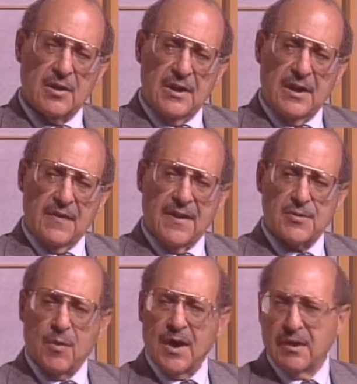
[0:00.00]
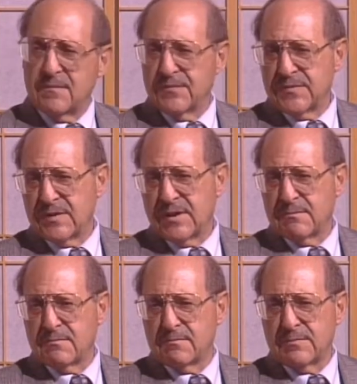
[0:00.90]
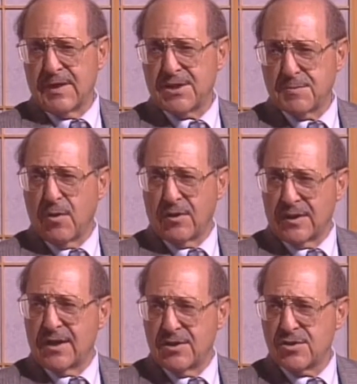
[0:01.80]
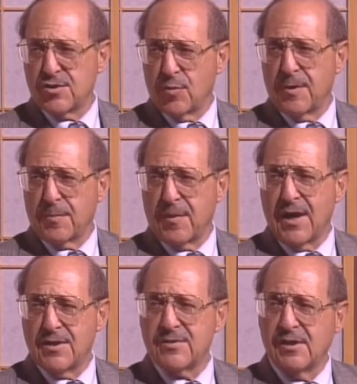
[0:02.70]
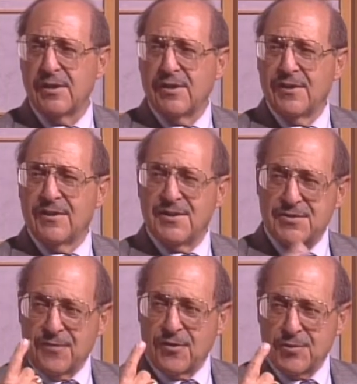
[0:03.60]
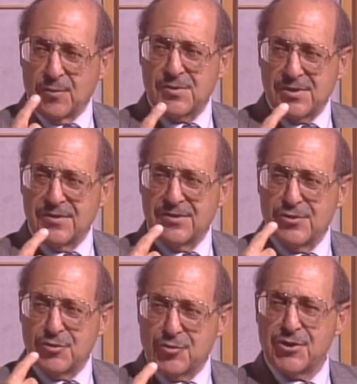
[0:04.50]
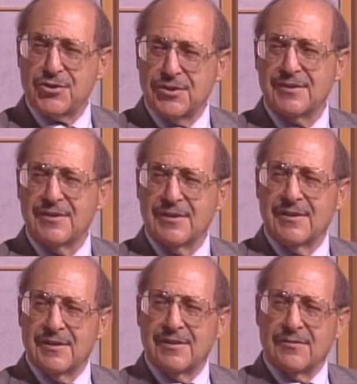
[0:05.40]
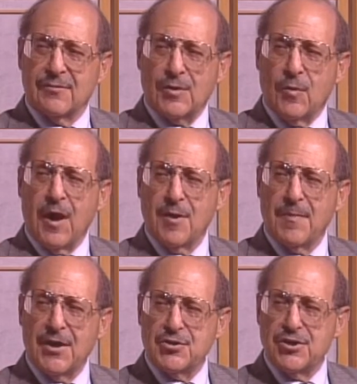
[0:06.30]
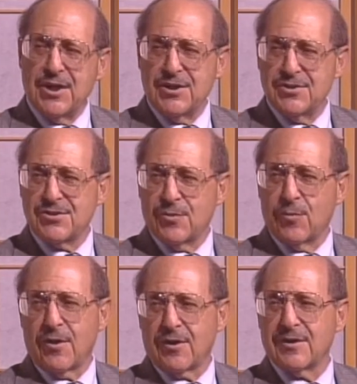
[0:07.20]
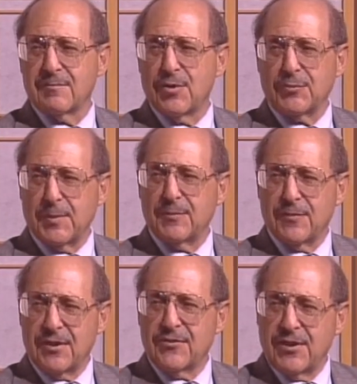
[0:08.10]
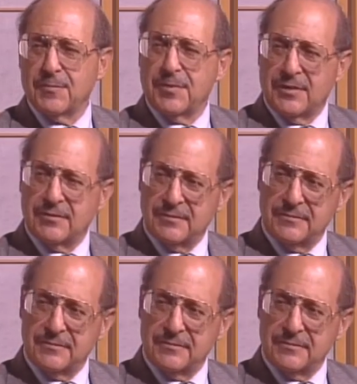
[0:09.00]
And that's why Linus Pauling got his Nobel Prize. His first one was in the nutrition required by genes to work, and most people forget that piece.